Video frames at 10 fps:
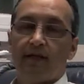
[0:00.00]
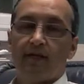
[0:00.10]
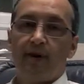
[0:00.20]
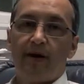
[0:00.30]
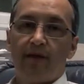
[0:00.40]
and
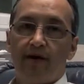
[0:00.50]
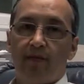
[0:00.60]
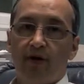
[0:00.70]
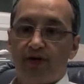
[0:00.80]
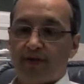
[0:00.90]
spinal
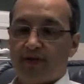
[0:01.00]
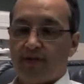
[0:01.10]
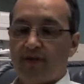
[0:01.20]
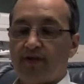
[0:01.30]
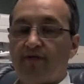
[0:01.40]
decompression is the
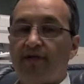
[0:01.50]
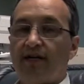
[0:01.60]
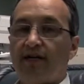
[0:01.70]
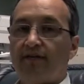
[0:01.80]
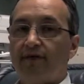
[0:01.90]
most
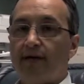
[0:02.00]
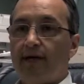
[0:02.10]
effective,